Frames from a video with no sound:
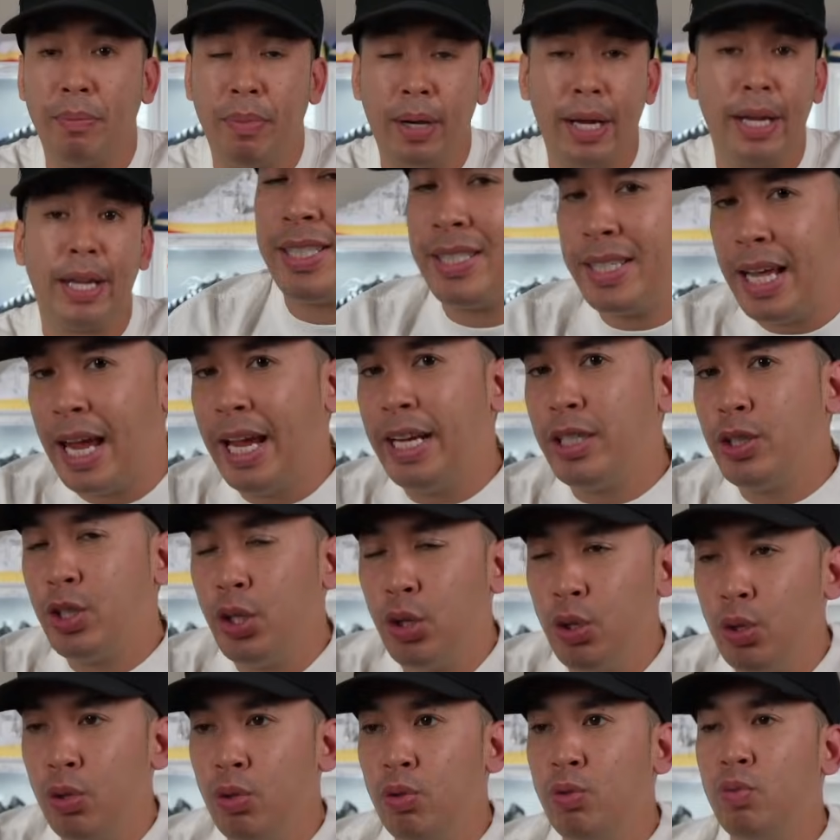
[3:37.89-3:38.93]
But stay
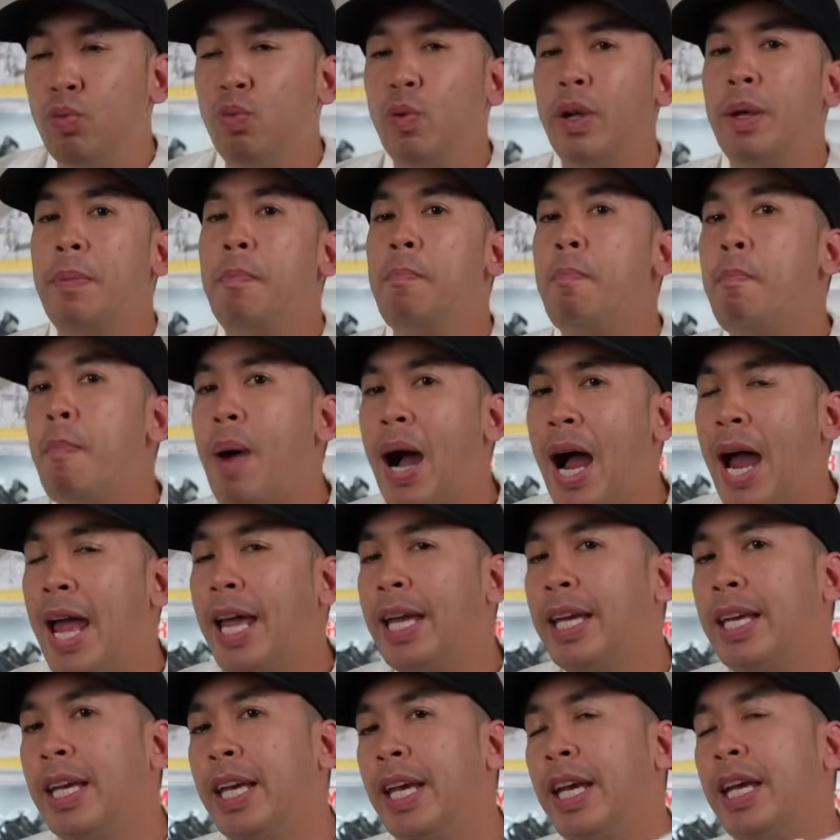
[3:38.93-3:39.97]
tuned. We
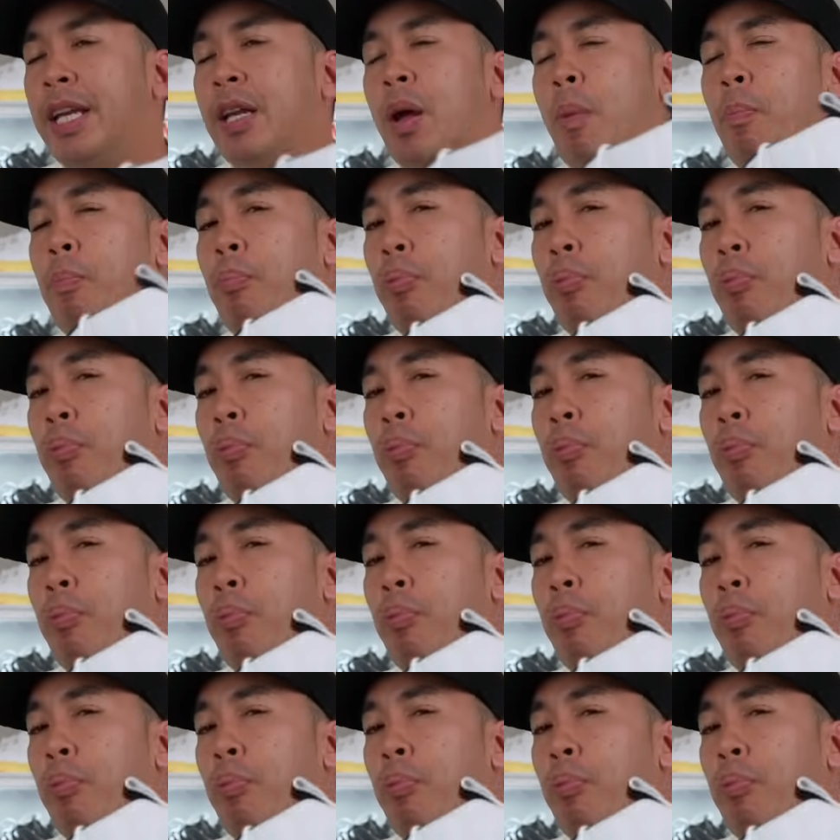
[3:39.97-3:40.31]
might get